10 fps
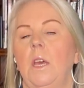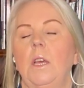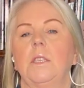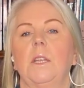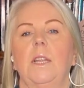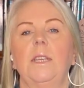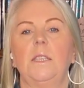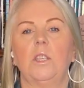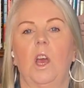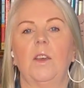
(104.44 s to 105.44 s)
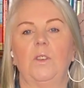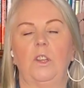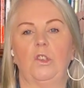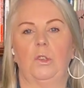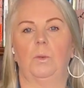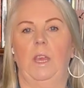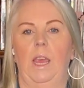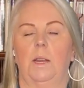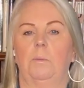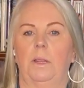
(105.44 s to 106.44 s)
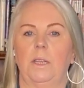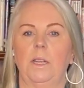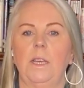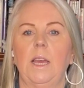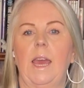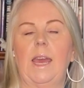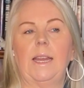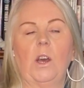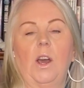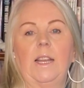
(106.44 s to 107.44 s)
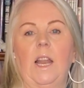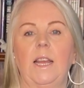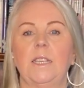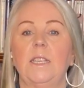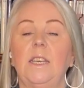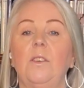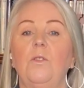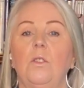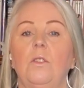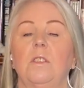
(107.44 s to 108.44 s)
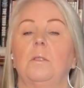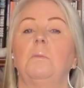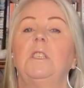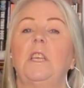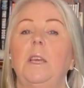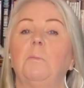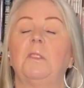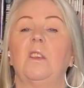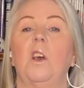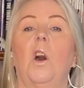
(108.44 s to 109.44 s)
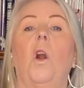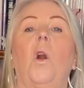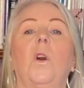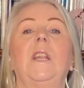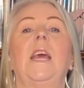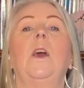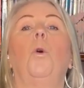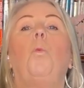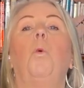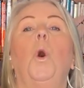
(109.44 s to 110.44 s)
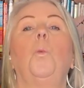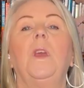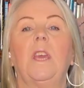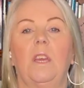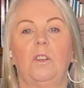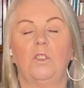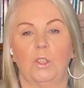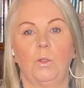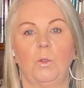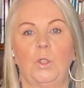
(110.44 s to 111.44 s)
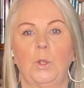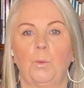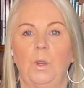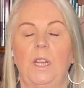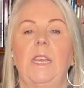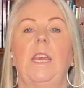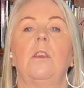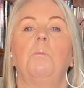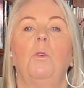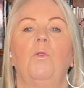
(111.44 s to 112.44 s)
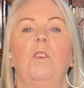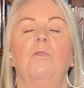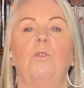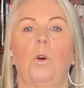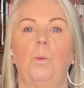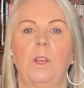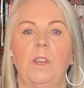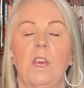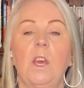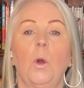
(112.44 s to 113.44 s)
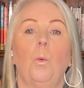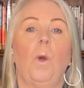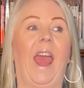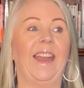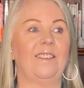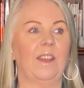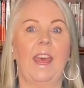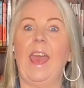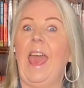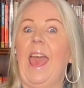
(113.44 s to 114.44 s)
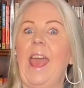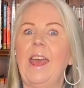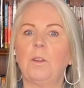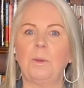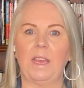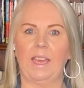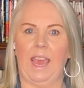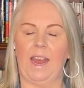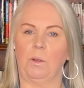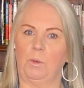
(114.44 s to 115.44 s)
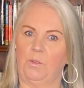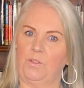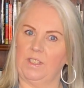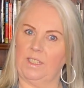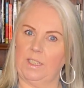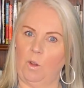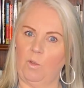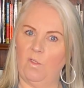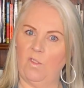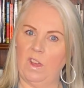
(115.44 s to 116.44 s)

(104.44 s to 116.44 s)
So let's dive into accountability, and I'd like to give you some tips on what we can do to really get you moving forward and how to be accountable for self.